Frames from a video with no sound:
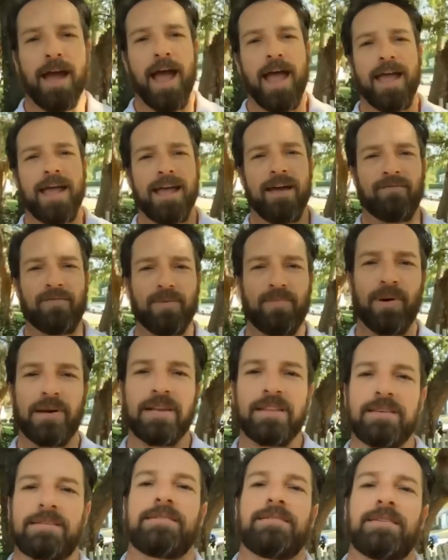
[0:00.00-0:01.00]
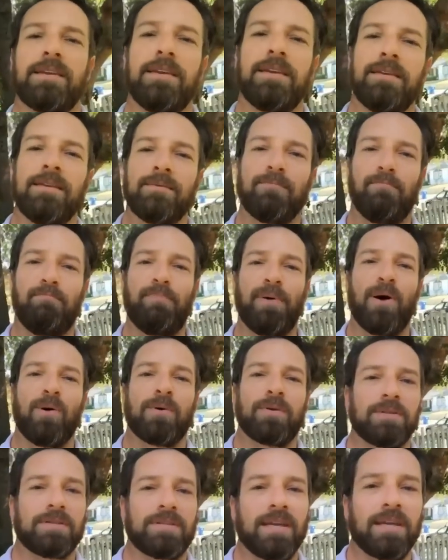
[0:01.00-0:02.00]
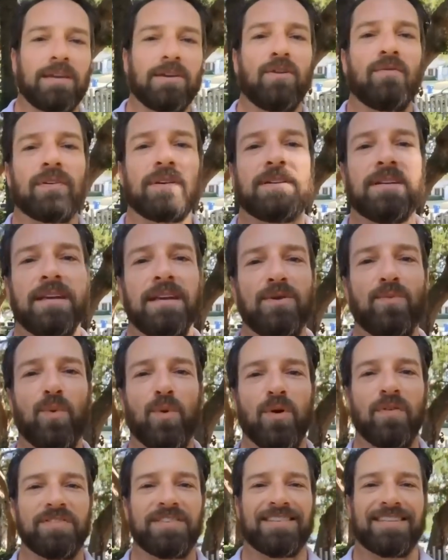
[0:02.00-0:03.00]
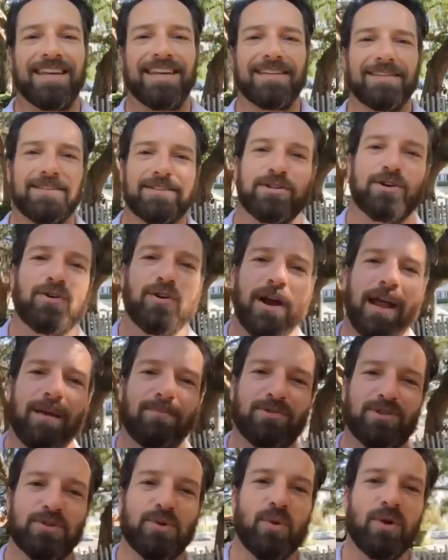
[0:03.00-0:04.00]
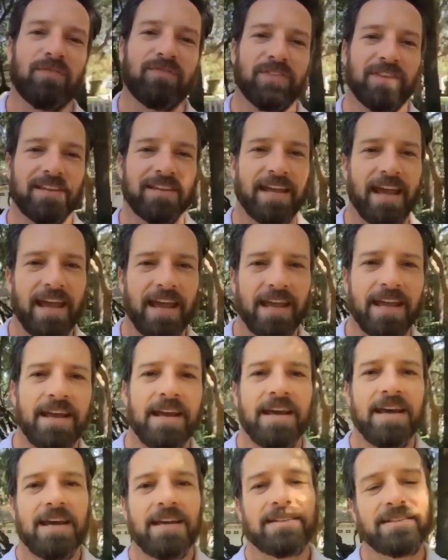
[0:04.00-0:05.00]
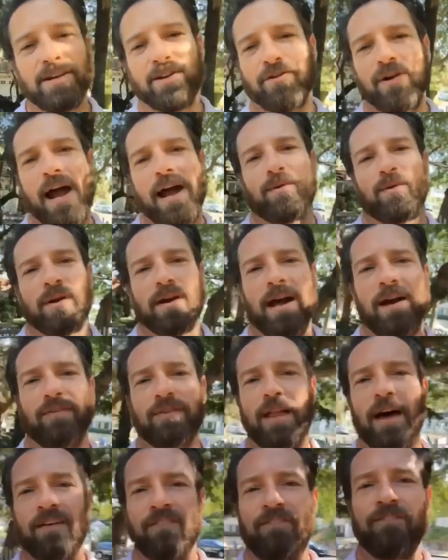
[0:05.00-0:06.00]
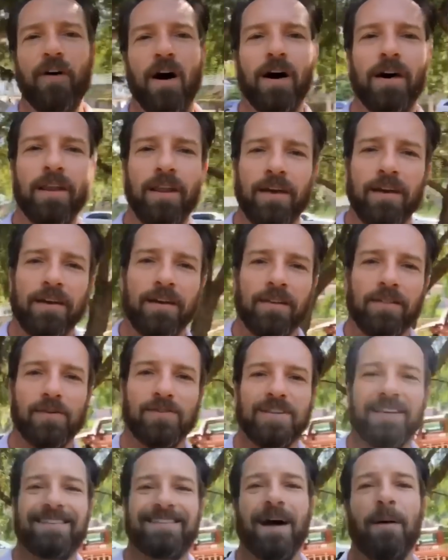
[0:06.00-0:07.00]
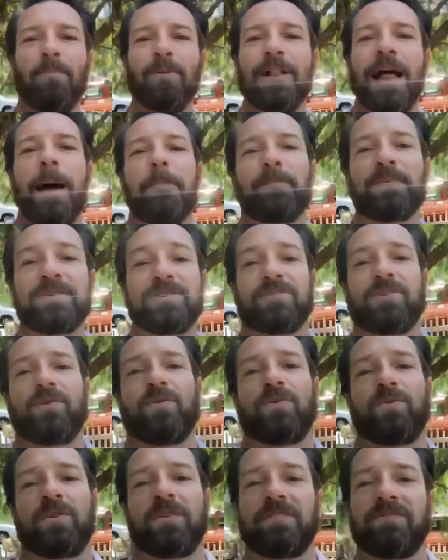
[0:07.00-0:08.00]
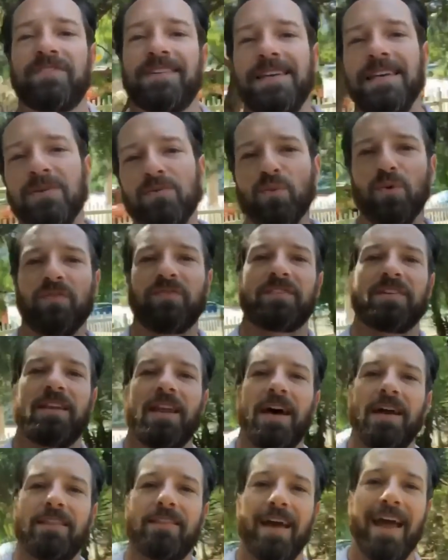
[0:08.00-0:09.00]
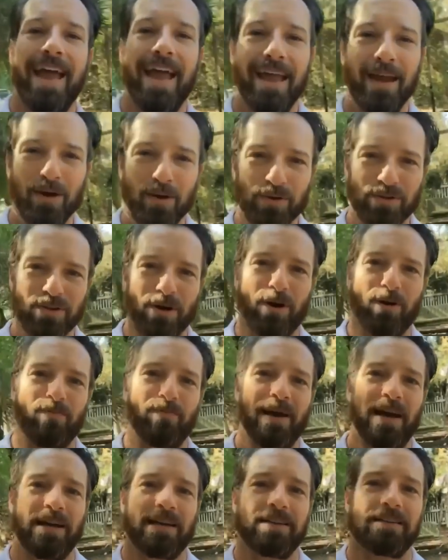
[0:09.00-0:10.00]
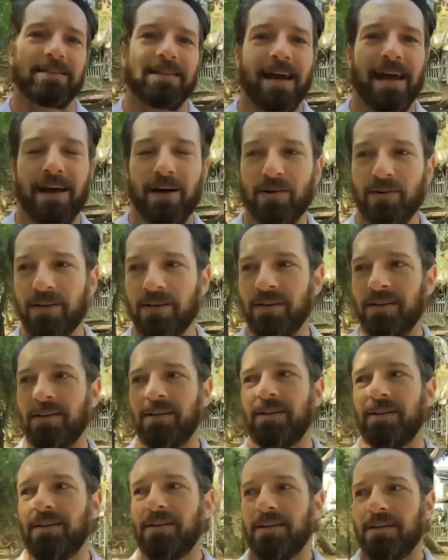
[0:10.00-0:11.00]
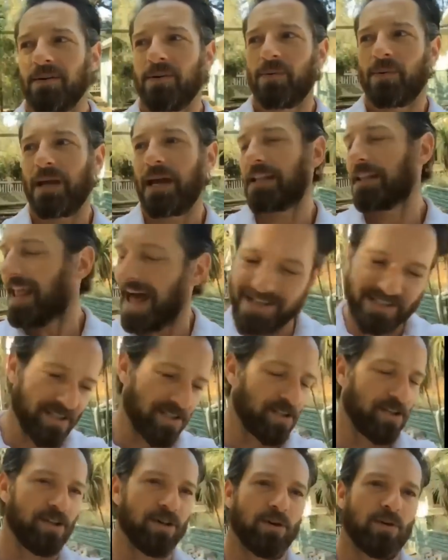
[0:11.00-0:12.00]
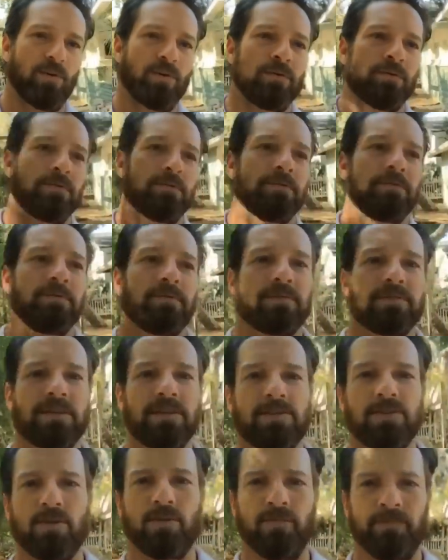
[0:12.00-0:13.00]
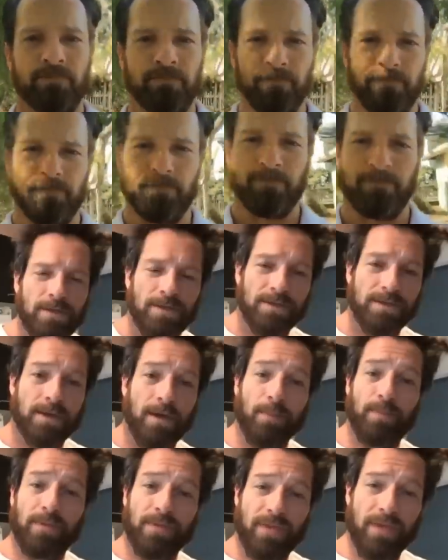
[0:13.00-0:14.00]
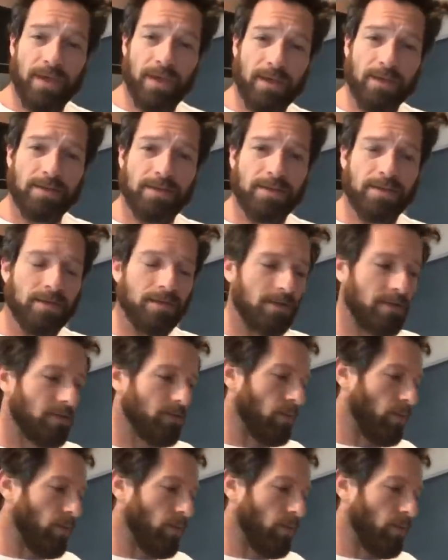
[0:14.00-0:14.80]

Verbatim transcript: Hey everybody, this is Ian Bohen taking over Teen Wolf's Instagram story for the day. Stick around, we're going to have a lot of fun. There's a double episode of Teen Wolf tonight. The Hales are back in town. We got lots to do. See you soon. Just a couple of things.